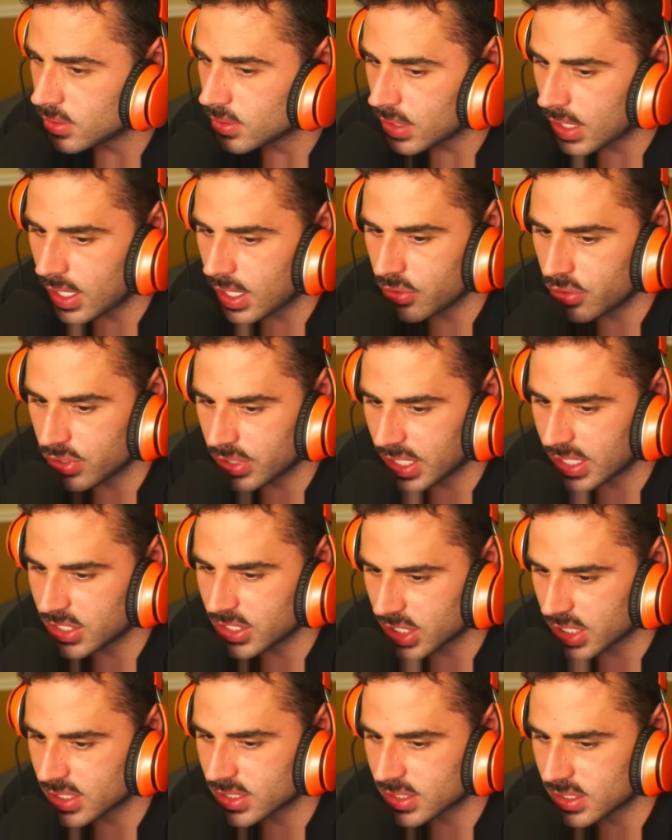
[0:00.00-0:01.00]
how you're
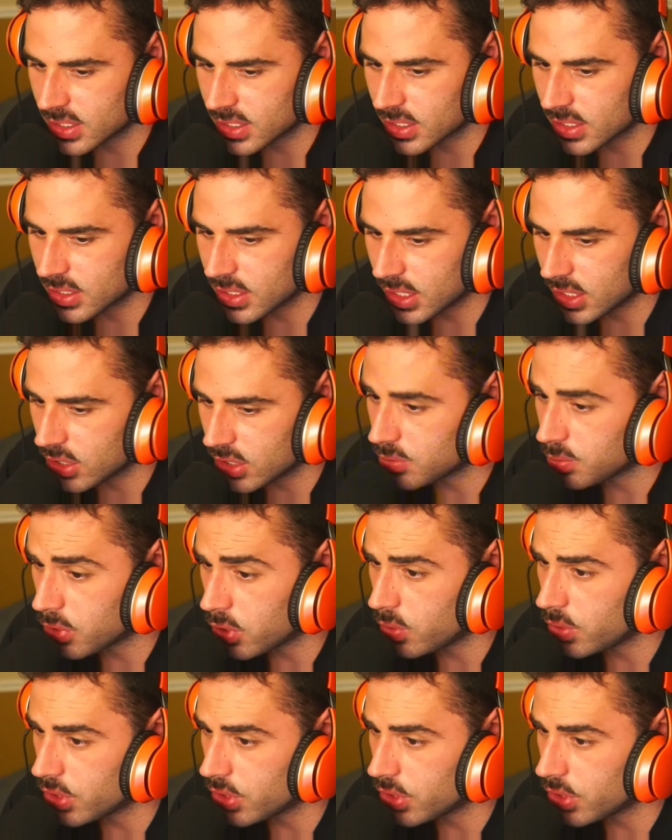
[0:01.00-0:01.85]
digesting it. Like, bro,